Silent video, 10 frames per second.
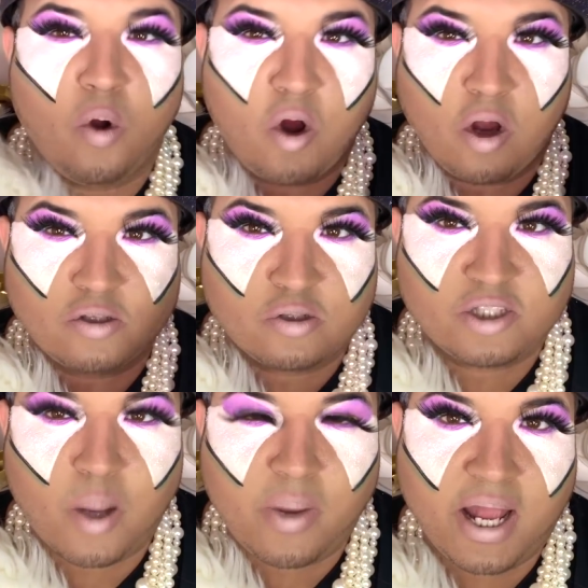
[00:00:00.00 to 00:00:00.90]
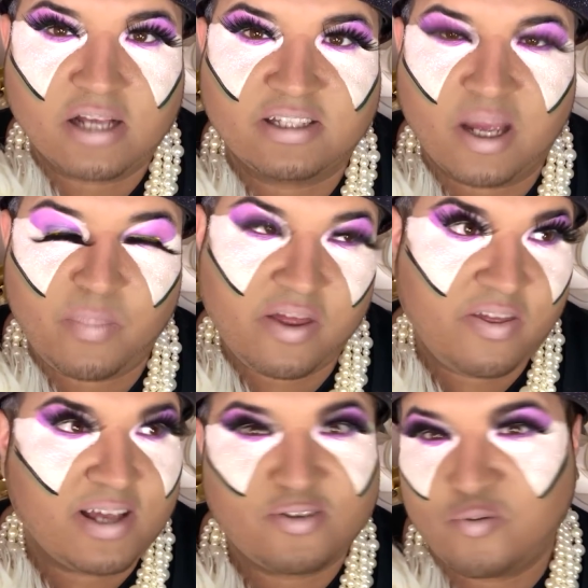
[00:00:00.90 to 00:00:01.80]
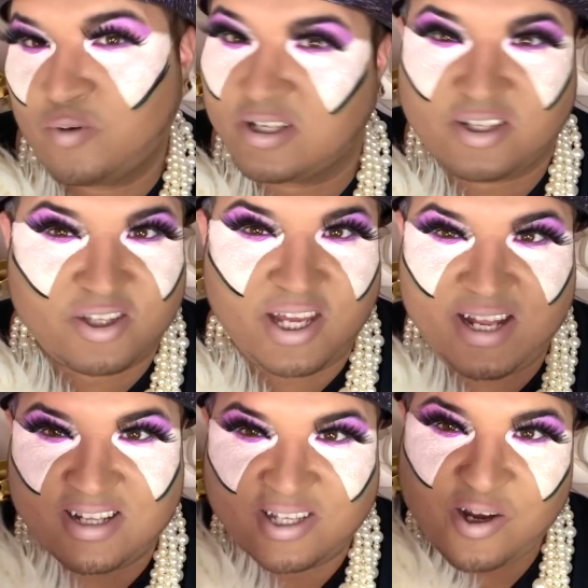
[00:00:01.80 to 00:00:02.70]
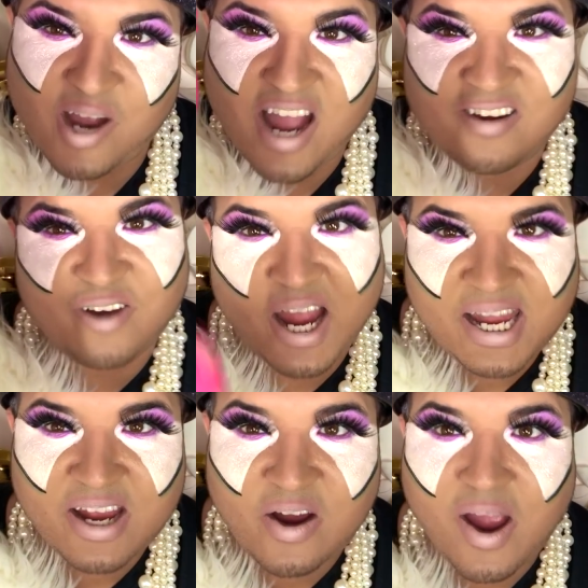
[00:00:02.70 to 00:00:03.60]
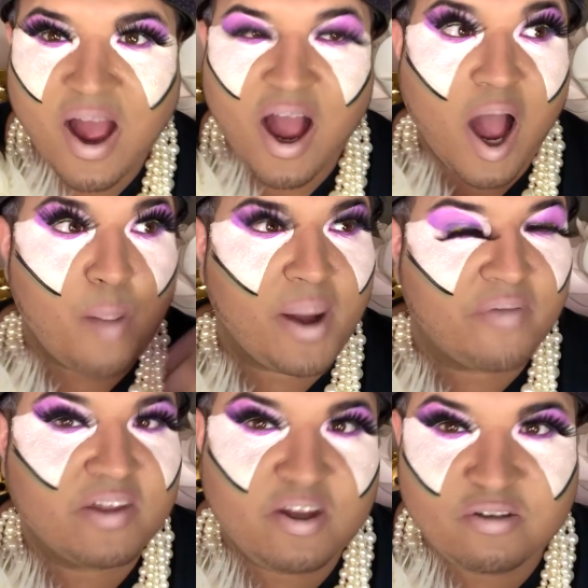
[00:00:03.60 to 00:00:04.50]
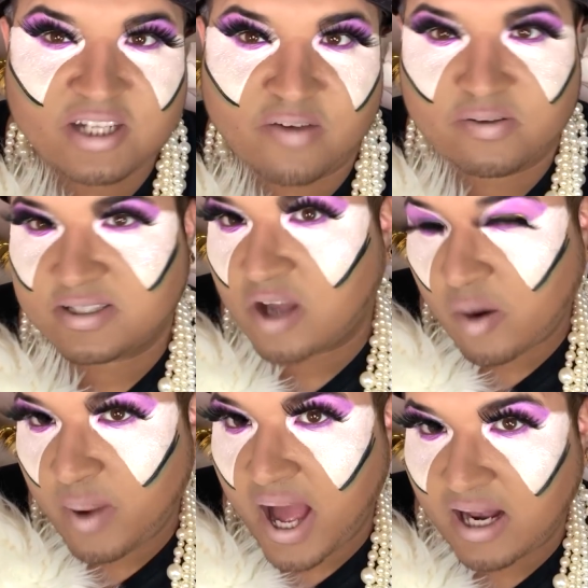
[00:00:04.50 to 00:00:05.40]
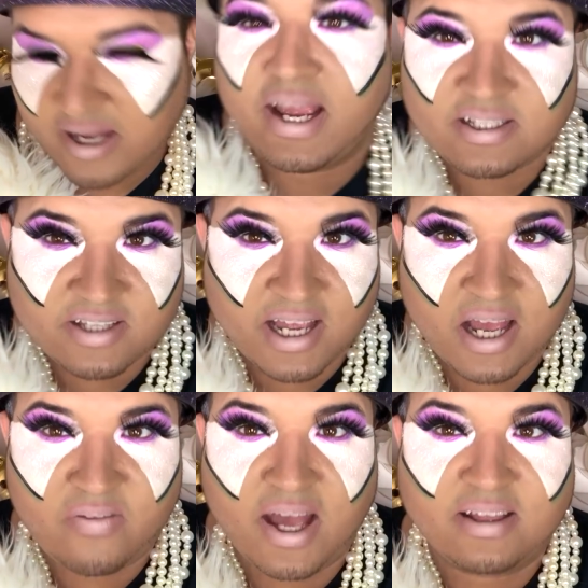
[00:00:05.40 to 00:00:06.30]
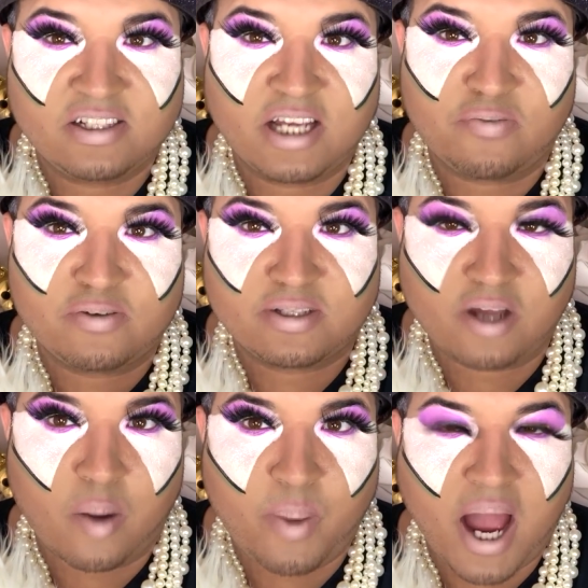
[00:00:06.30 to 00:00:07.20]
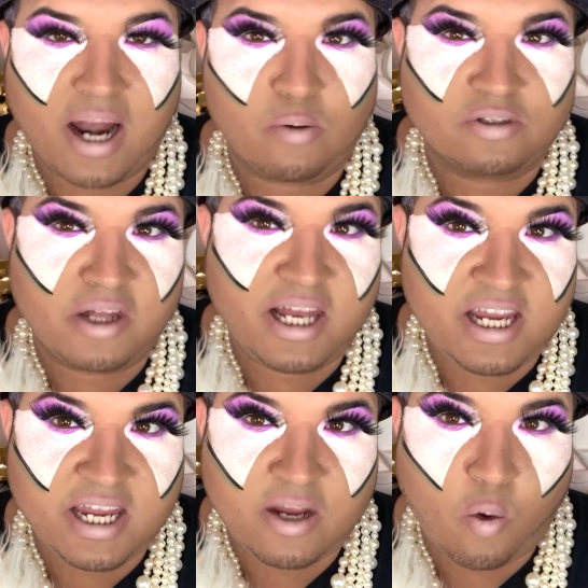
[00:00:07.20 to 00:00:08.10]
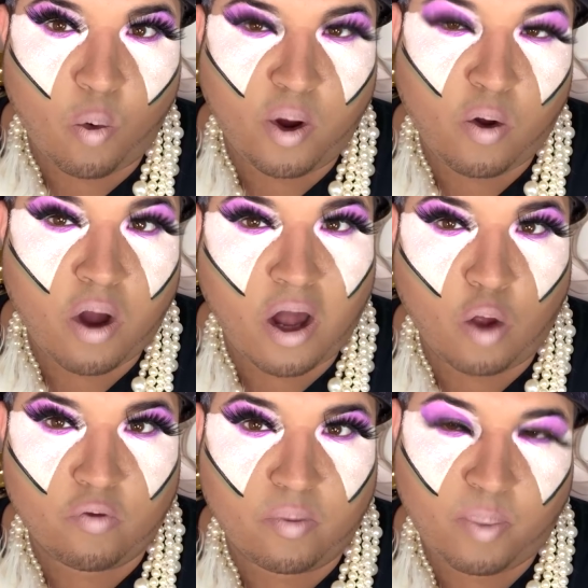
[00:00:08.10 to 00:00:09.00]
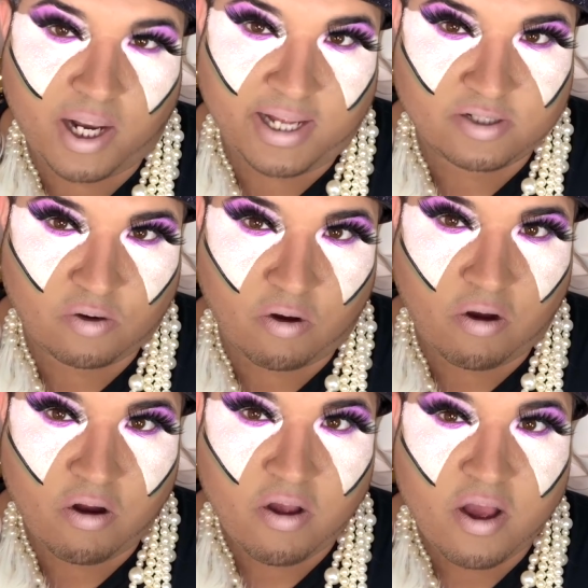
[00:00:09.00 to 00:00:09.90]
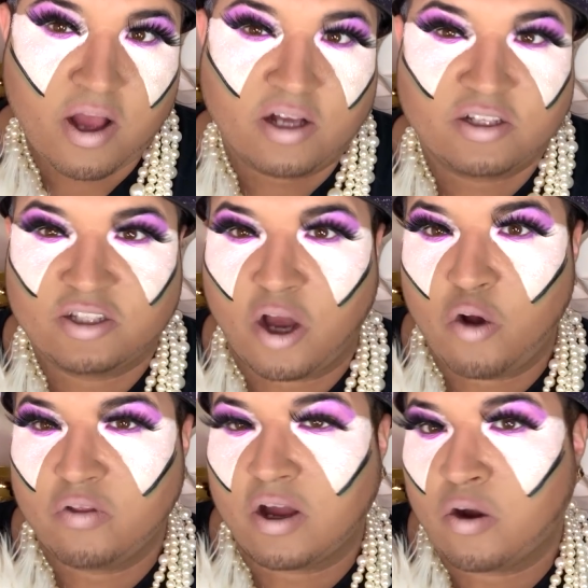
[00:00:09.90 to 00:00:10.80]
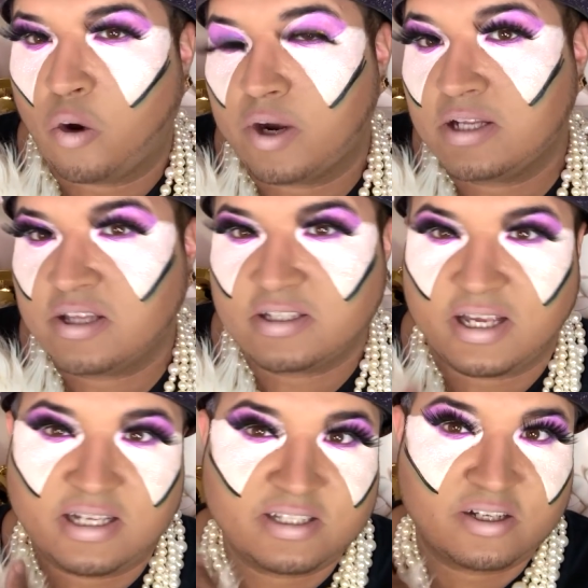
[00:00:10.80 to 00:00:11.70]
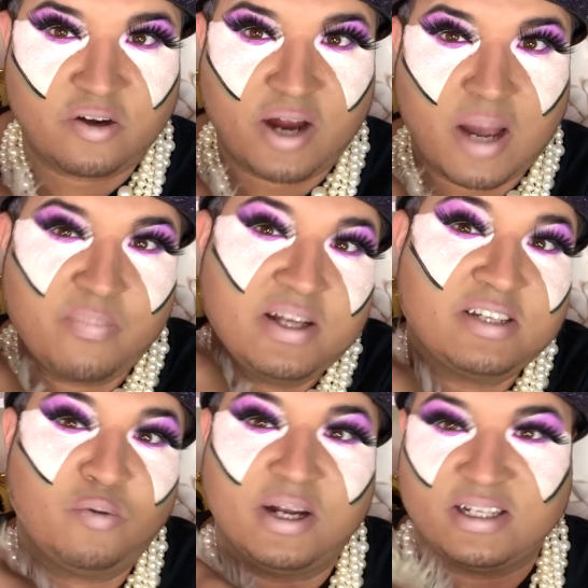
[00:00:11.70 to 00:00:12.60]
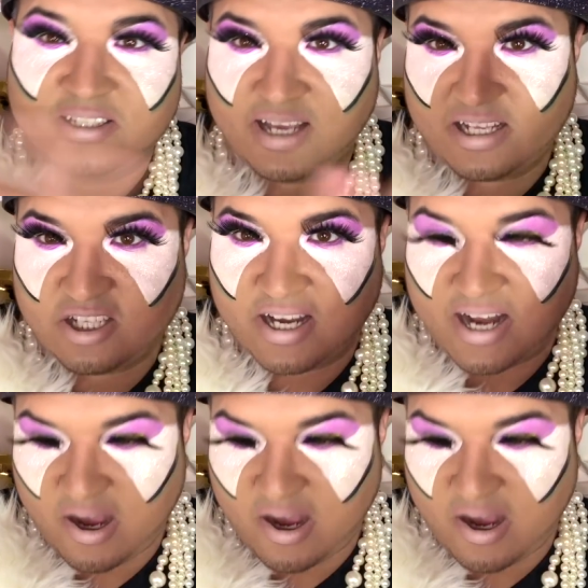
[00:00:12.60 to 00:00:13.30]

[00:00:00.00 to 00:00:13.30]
Well, girl, so somebody has sent me this receipt too, right here, about the new Jeffree Star palette. They said that the Jeffree Star palette was leaking oil all over the place, girl. So according to this Instagram, this is what it said. Check it